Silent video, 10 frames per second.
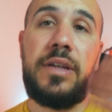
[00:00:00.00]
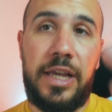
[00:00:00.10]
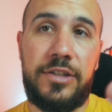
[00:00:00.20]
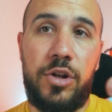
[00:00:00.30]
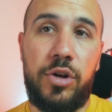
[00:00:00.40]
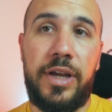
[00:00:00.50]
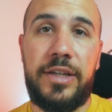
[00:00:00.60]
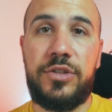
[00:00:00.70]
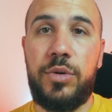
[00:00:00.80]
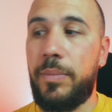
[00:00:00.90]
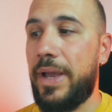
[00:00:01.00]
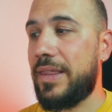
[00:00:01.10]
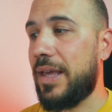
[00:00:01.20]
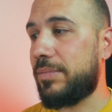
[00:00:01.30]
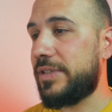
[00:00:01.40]
as long as you
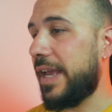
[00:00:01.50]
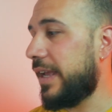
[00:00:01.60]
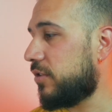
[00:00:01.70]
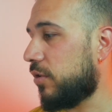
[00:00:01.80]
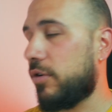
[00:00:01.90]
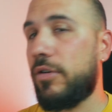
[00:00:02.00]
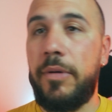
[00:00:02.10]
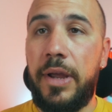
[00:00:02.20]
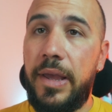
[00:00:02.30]
make the update, or